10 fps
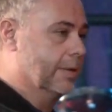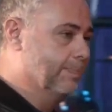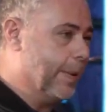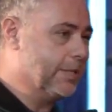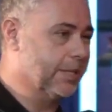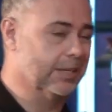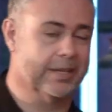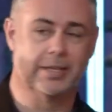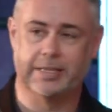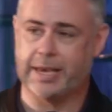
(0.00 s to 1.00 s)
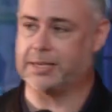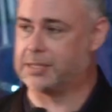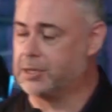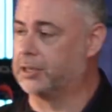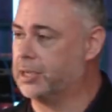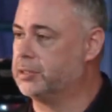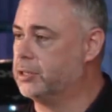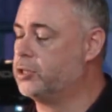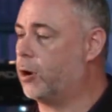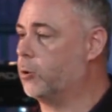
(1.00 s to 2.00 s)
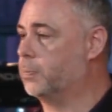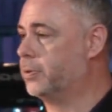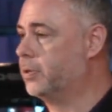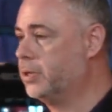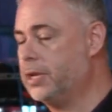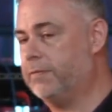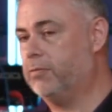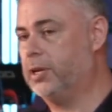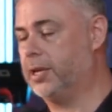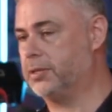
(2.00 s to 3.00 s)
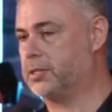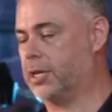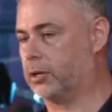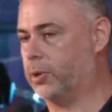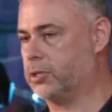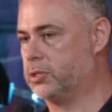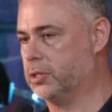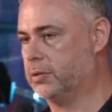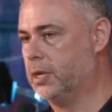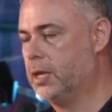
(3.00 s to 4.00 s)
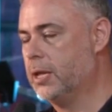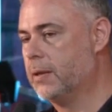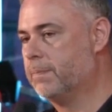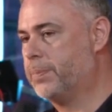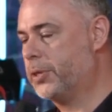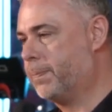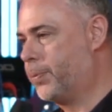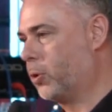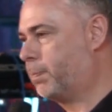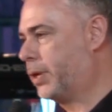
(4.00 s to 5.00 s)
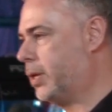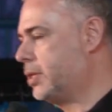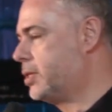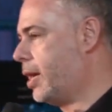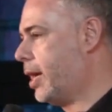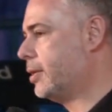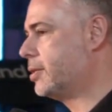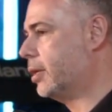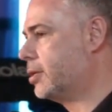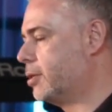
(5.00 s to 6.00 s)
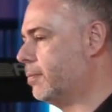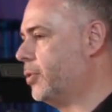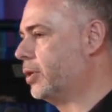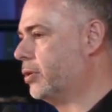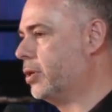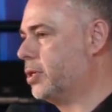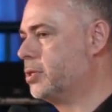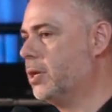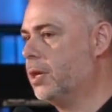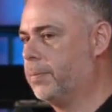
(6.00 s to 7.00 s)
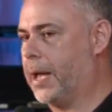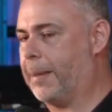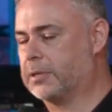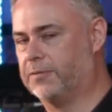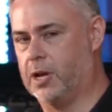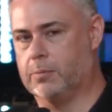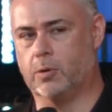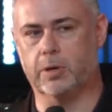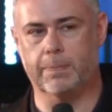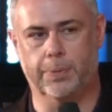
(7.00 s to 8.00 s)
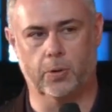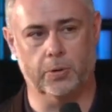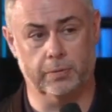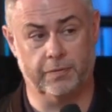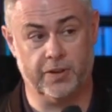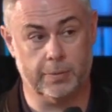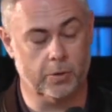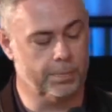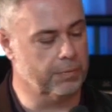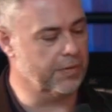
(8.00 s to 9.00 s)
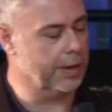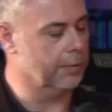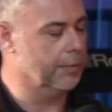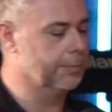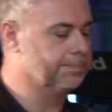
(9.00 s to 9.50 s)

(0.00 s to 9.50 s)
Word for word: basically get stuck into Job. It never really answers that question. But the book begins to answer something that is perhaps far more important and far more profound.